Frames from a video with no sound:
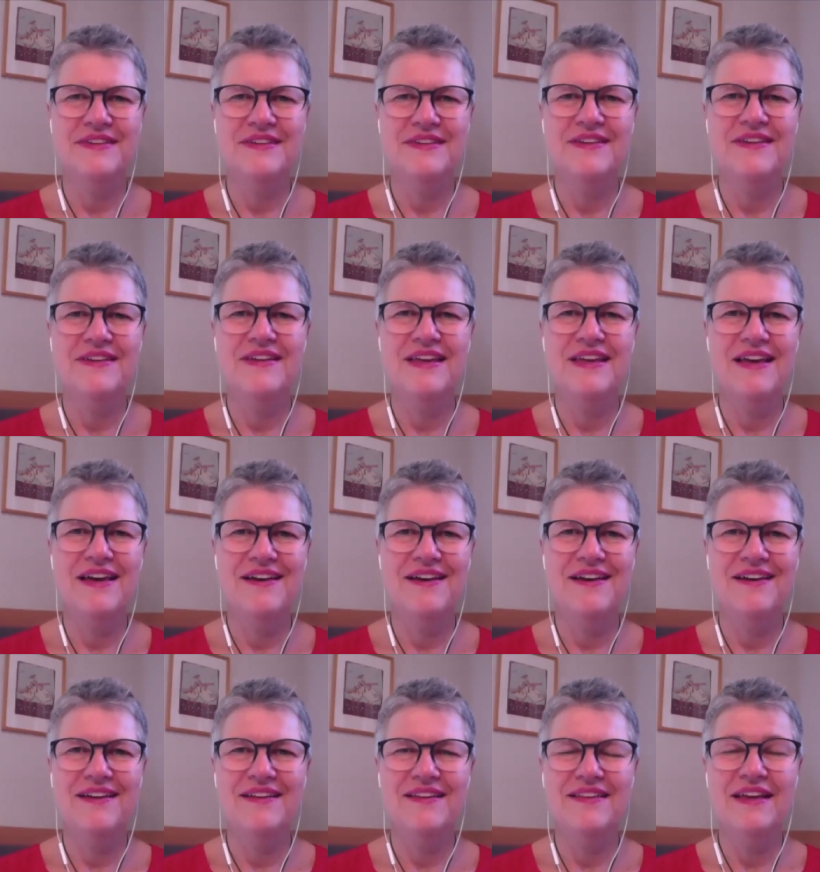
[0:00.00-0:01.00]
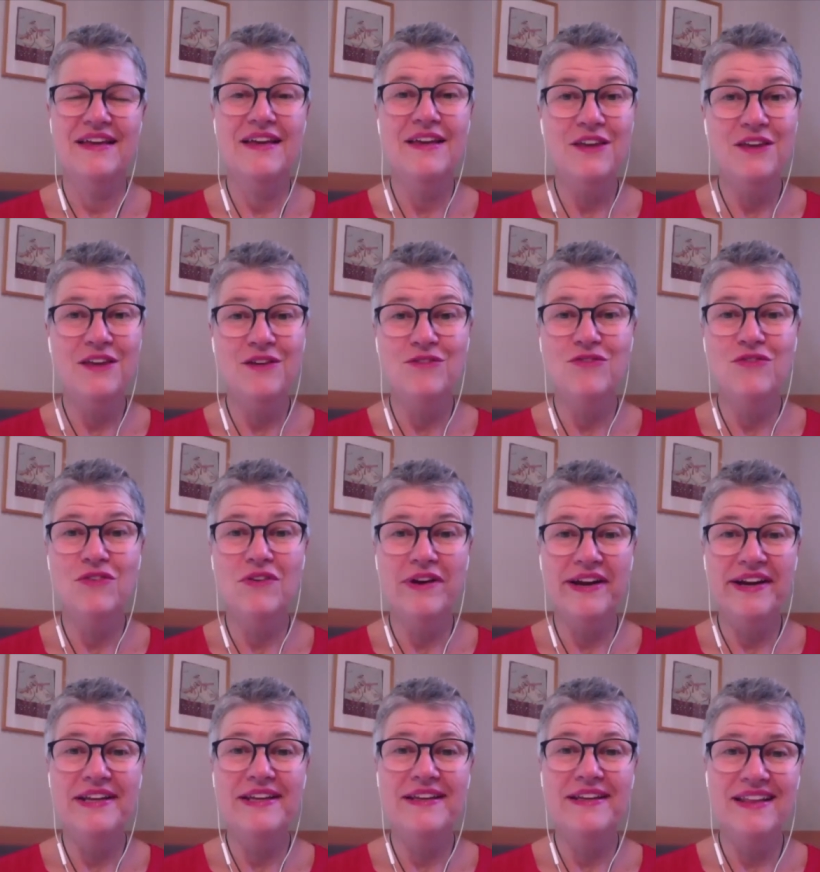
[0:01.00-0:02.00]
Yeah. Thank you for
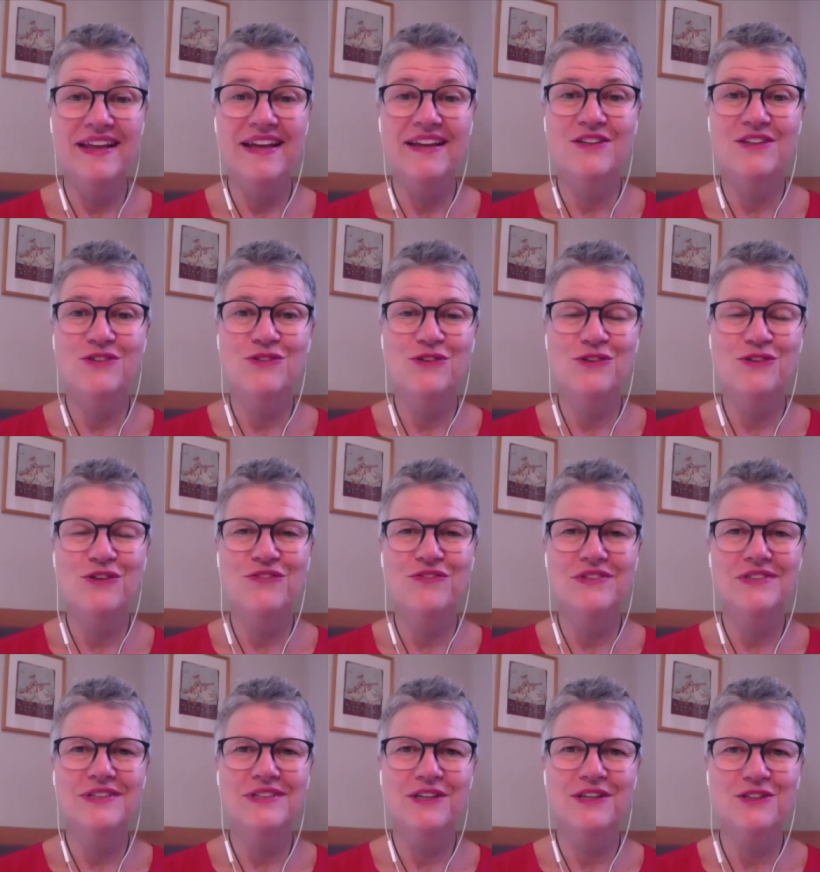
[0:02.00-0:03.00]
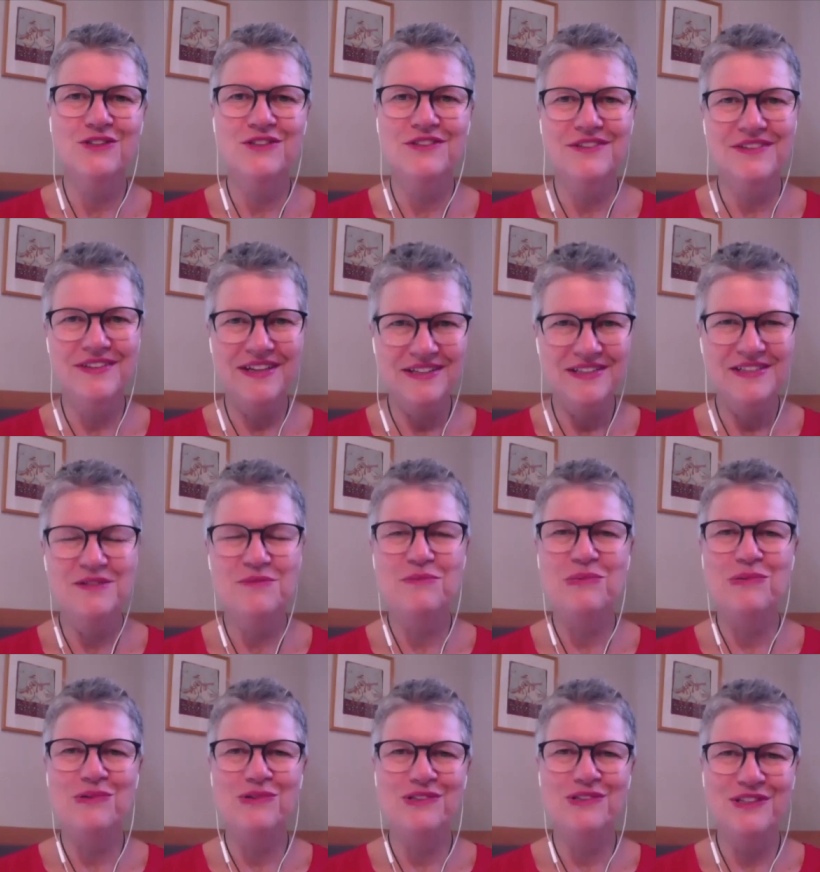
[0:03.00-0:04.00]
adding that to the conversation. That's
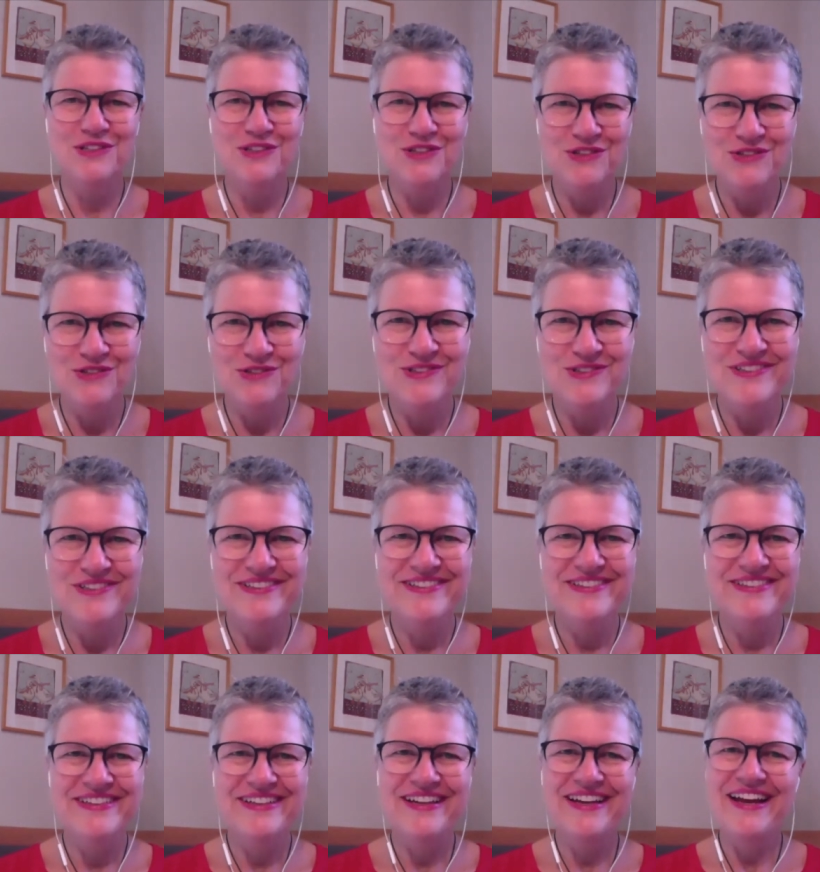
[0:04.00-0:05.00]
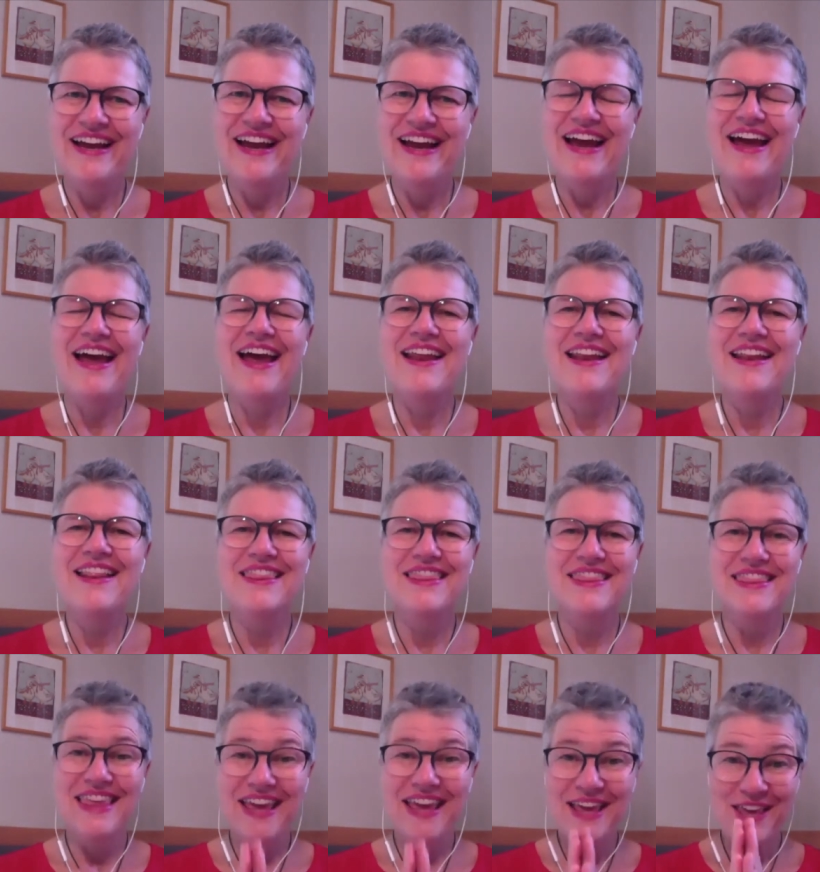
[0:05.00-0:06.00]
important too. And
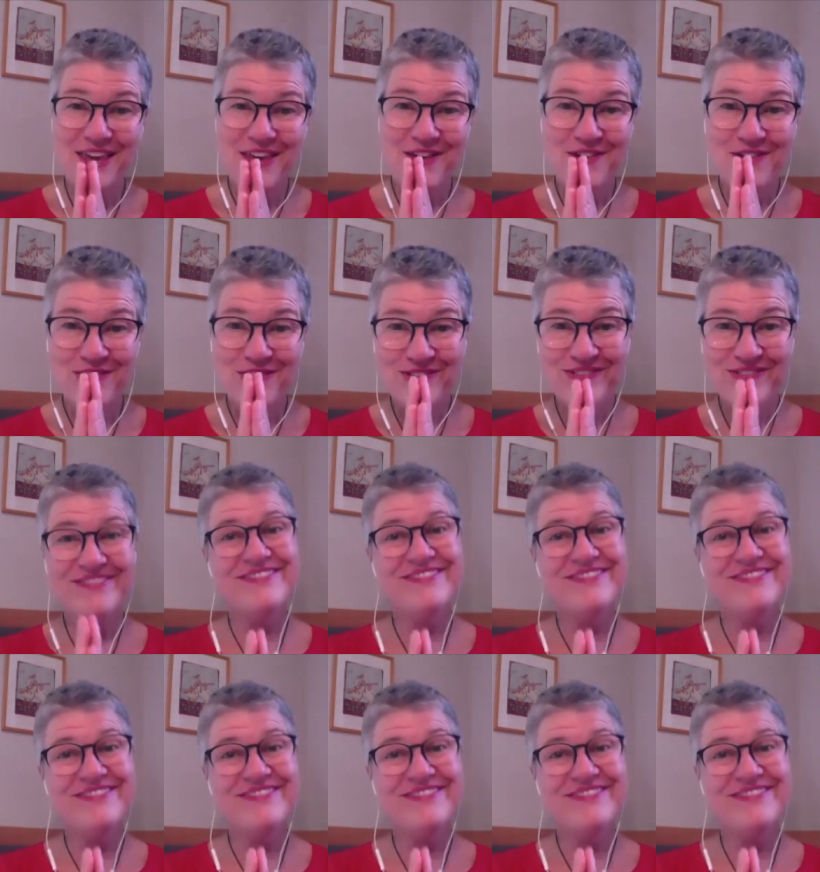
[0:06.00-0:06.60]
thank you.